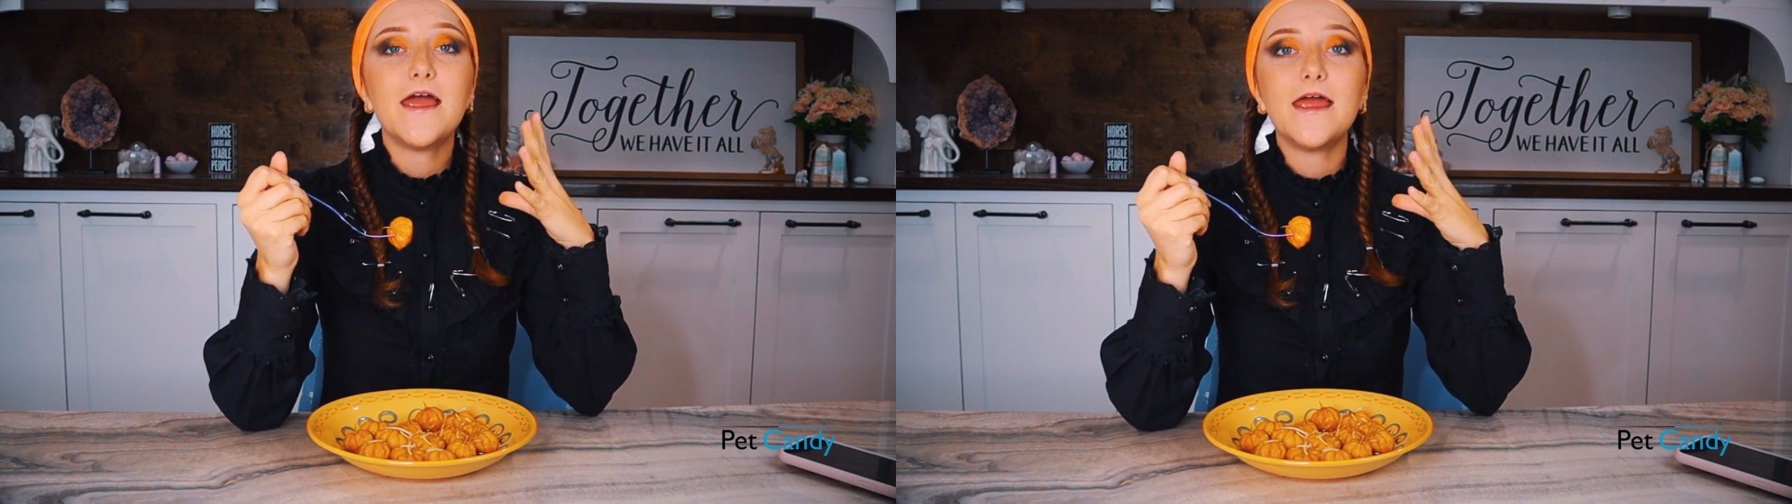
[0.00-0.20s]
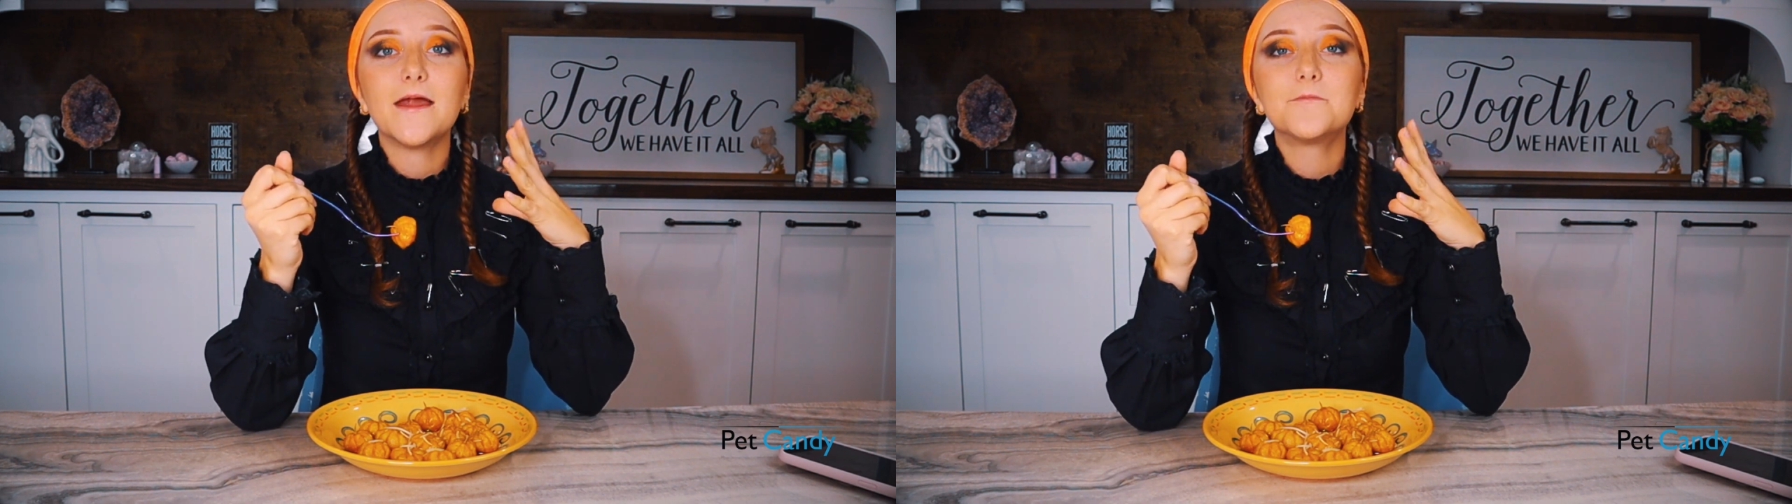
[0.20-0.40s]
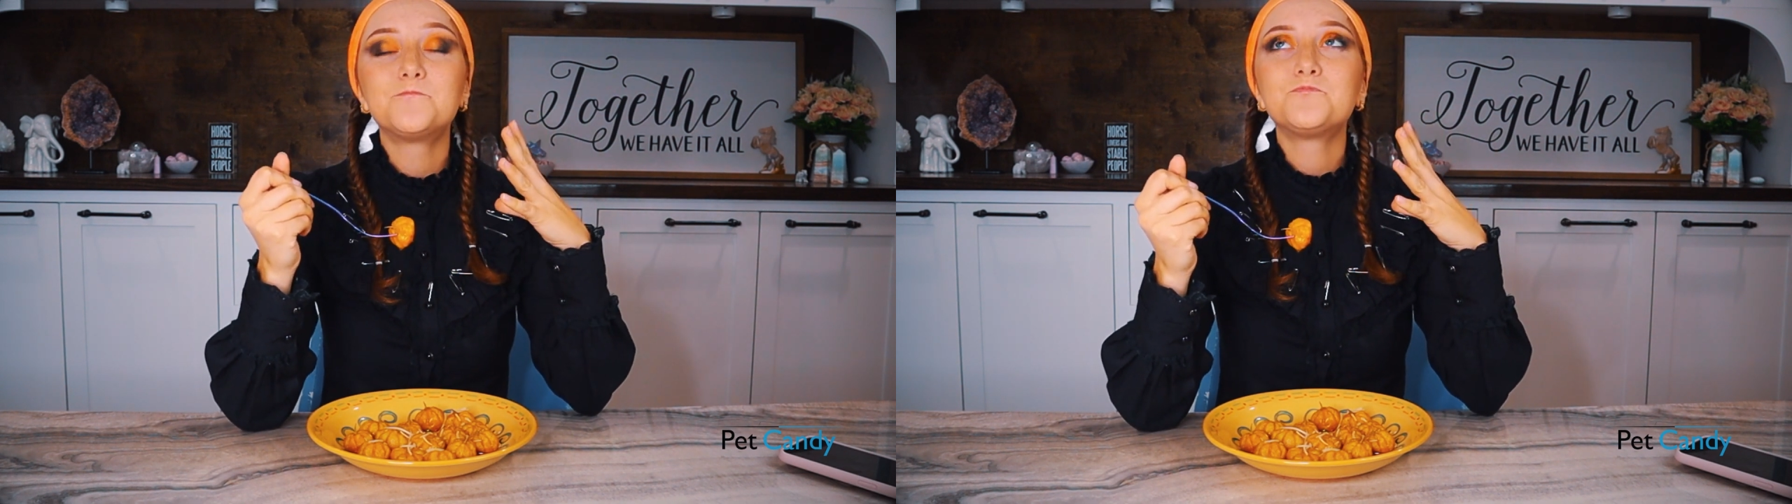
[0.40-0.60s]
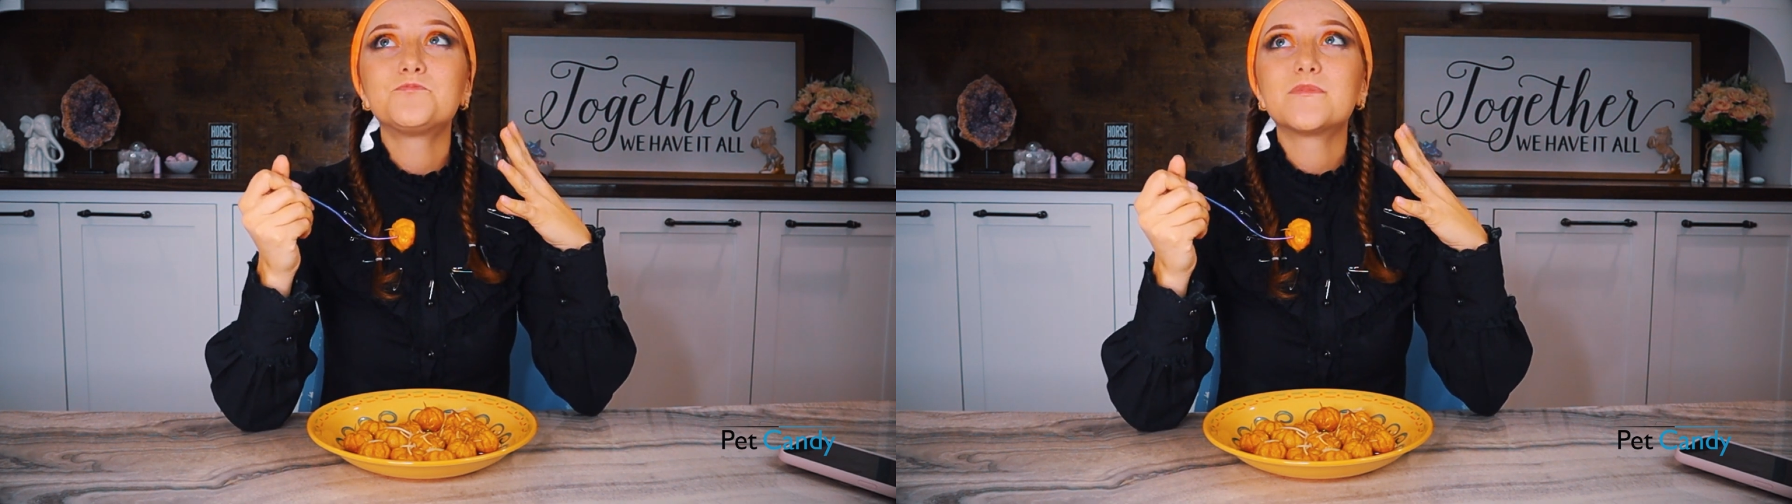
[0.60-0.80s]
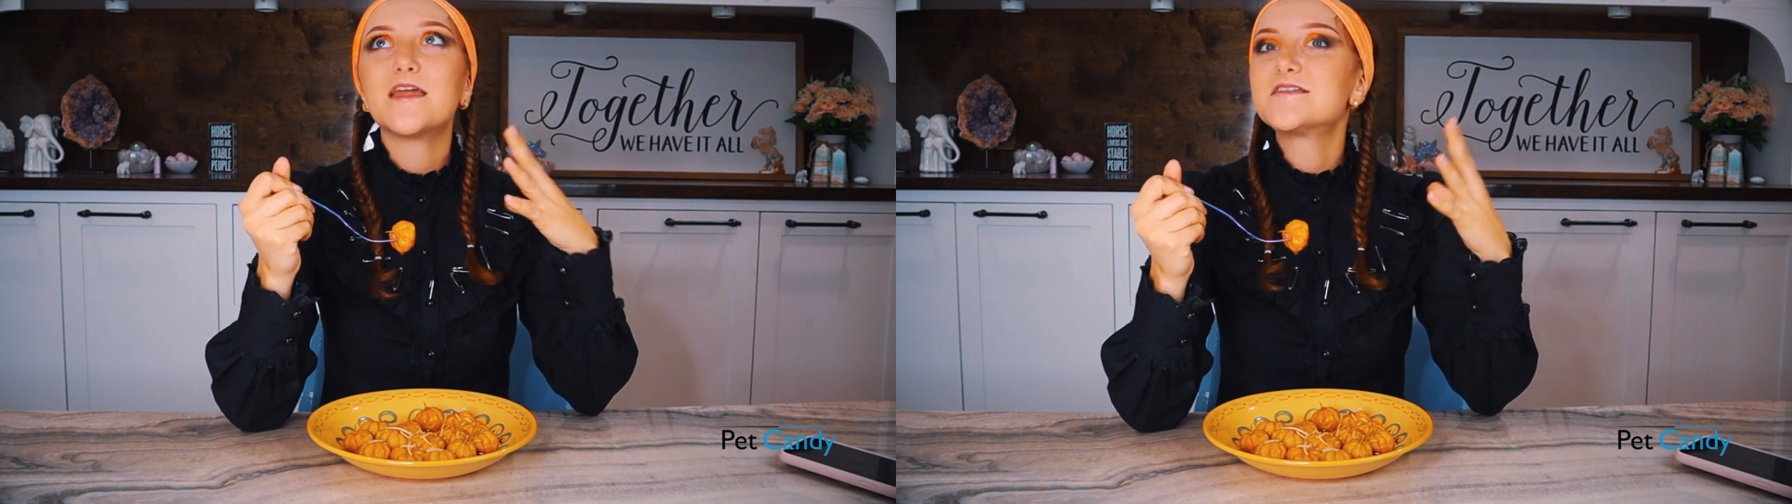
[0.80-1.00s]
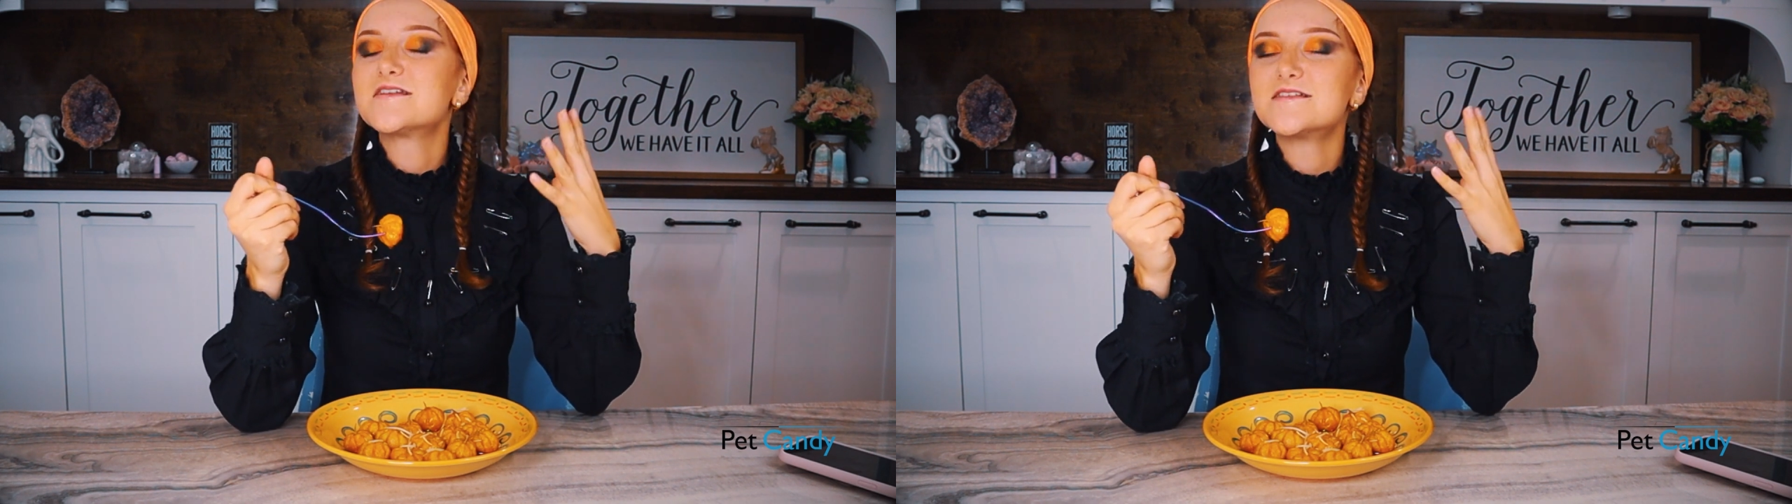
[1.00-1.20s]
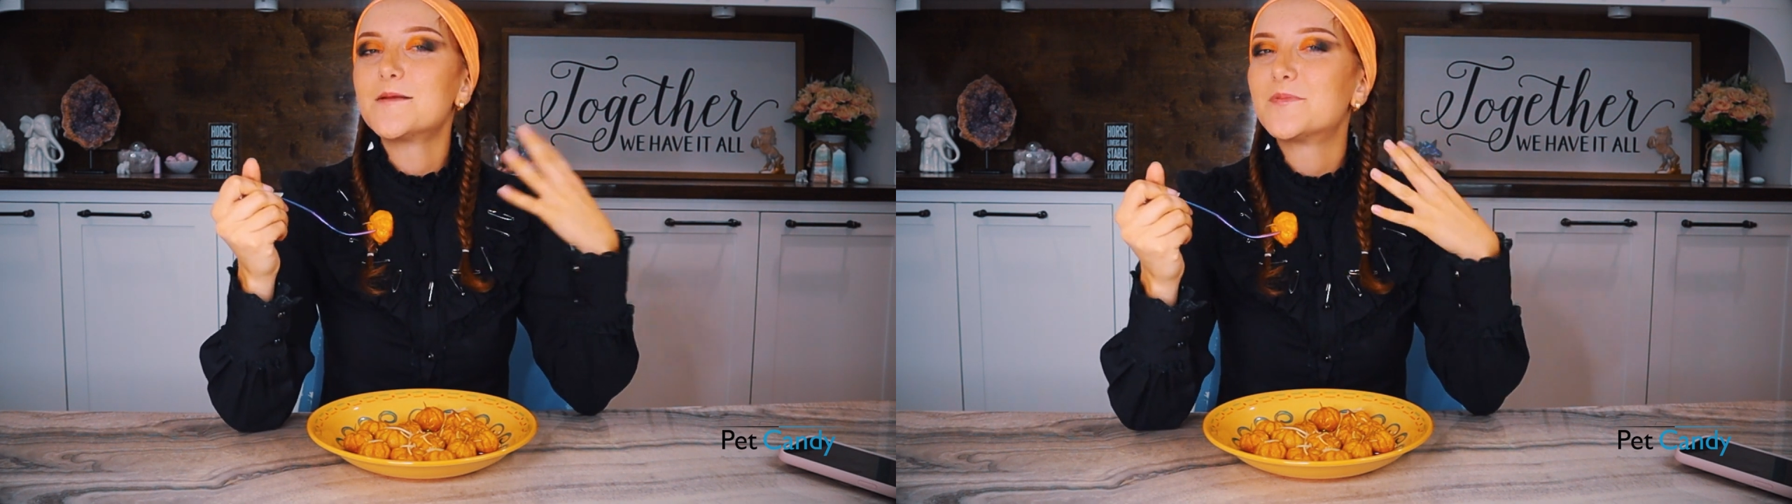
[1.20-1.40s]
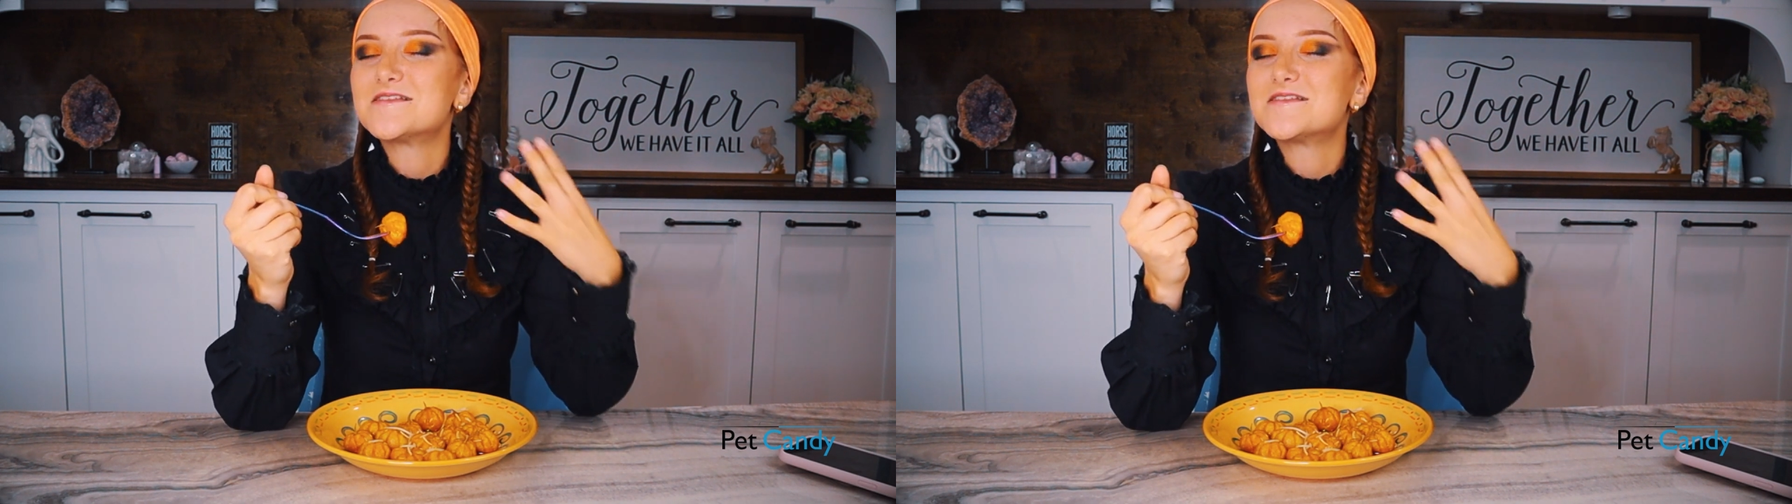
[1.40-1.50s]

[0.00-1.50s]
and it tastes like